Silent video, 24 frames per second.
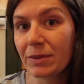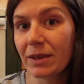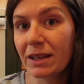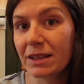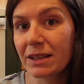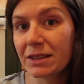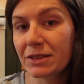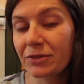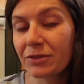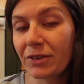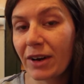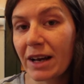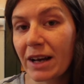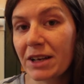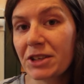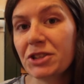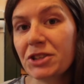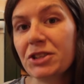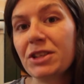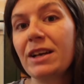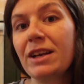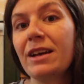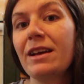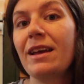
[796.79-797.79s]
things
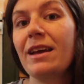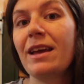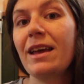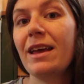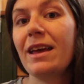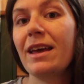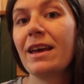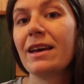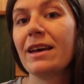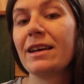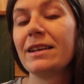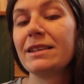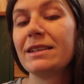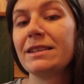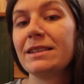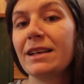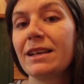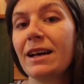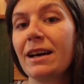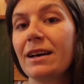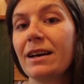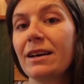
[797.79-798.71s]
fresh and